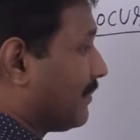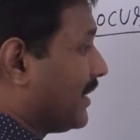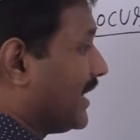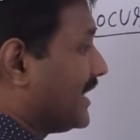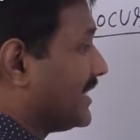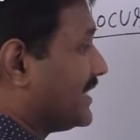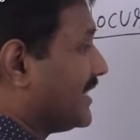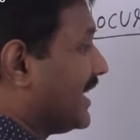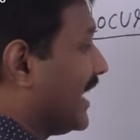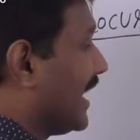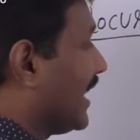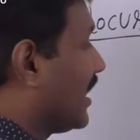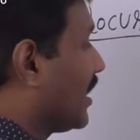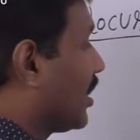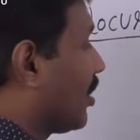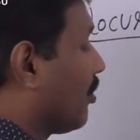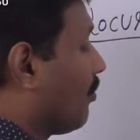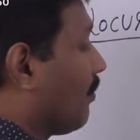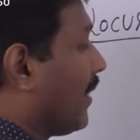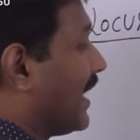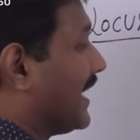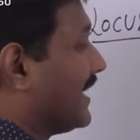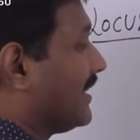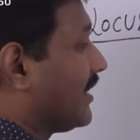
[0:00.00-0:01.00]
is A,
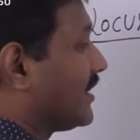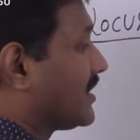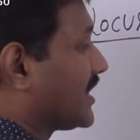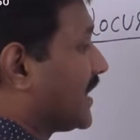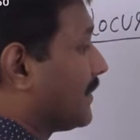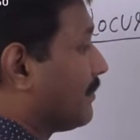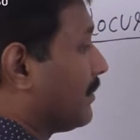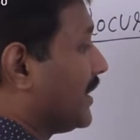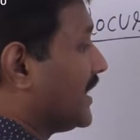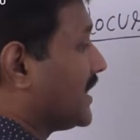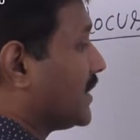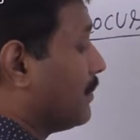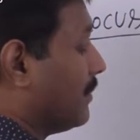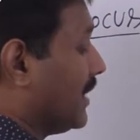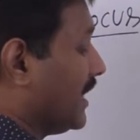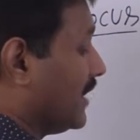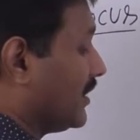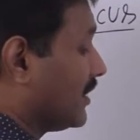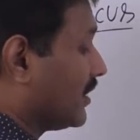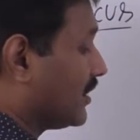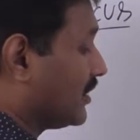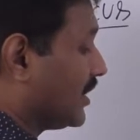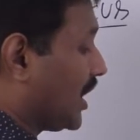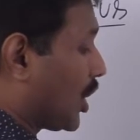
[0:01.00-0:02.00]
y-intercept is
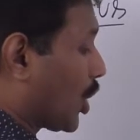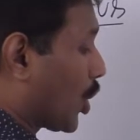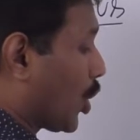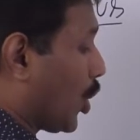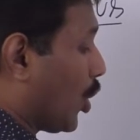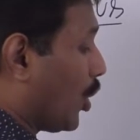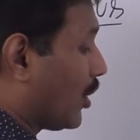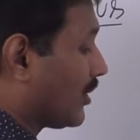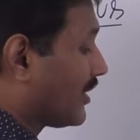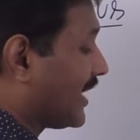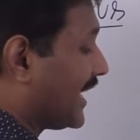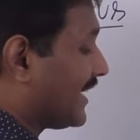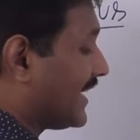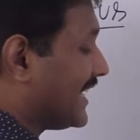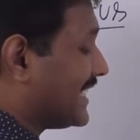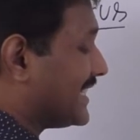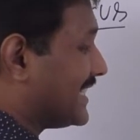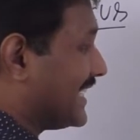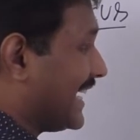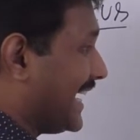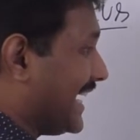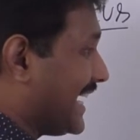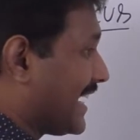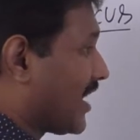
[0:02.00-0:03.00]
B. The coordinate is
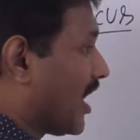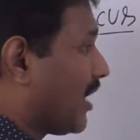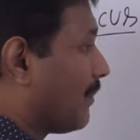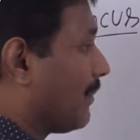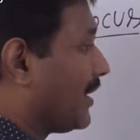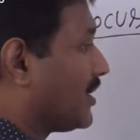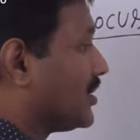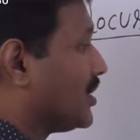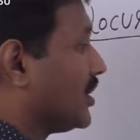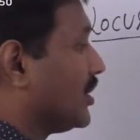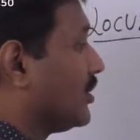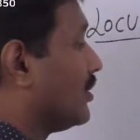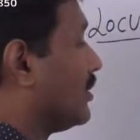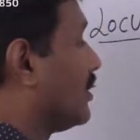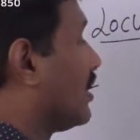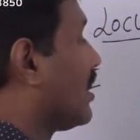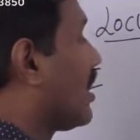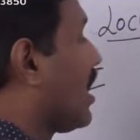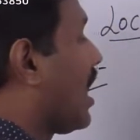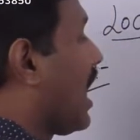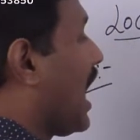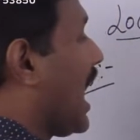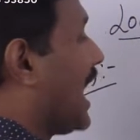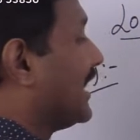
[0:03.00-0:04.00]
A comma 0
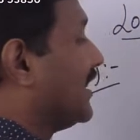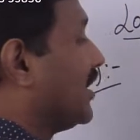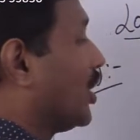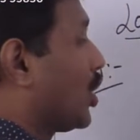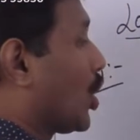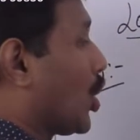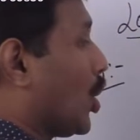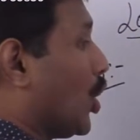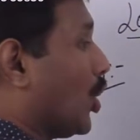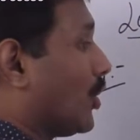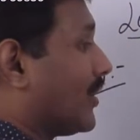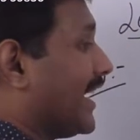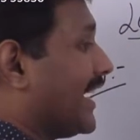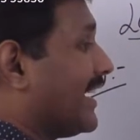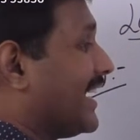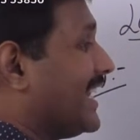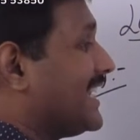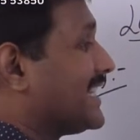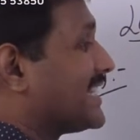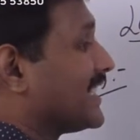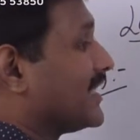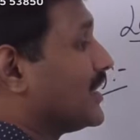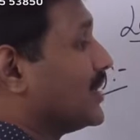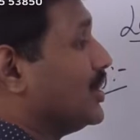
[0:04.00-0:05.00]
and the coordinate
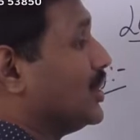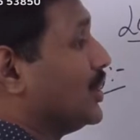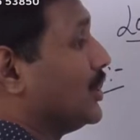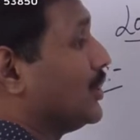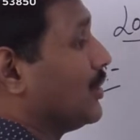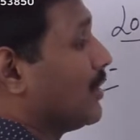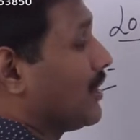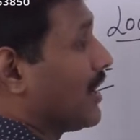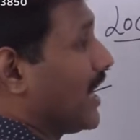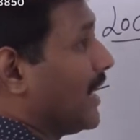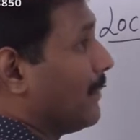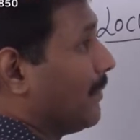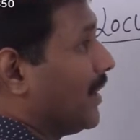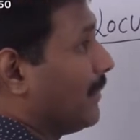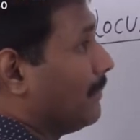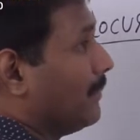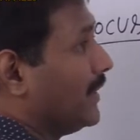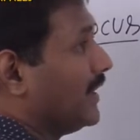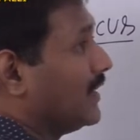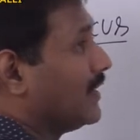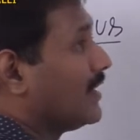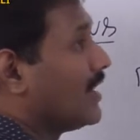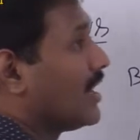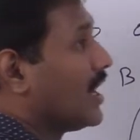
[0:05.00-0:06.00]
is 0 comma
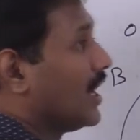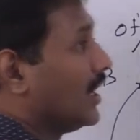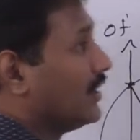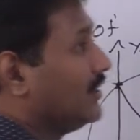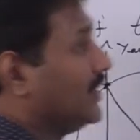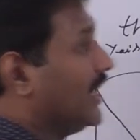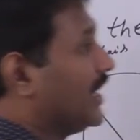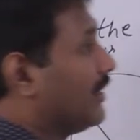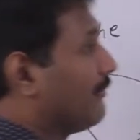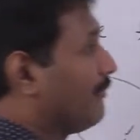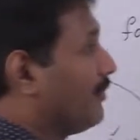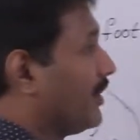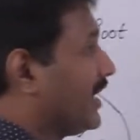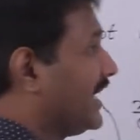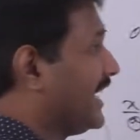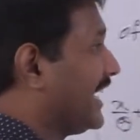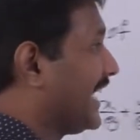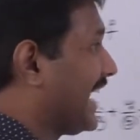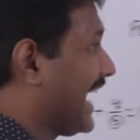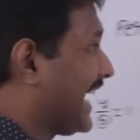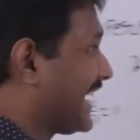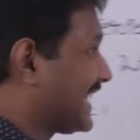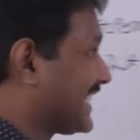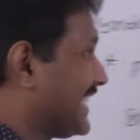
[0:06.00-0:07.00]
B. Therefore, here
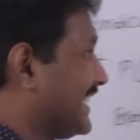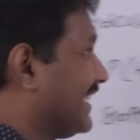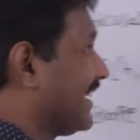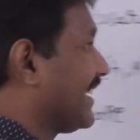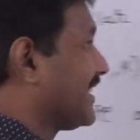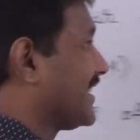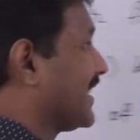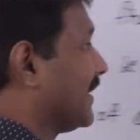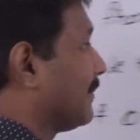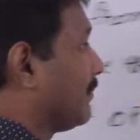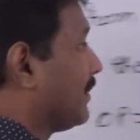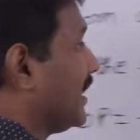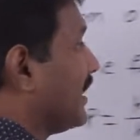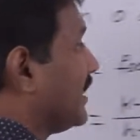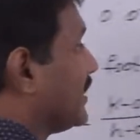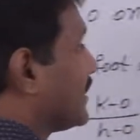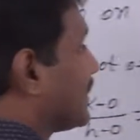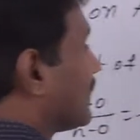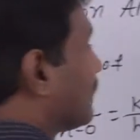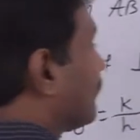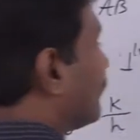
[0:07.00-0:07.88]
x-intercept is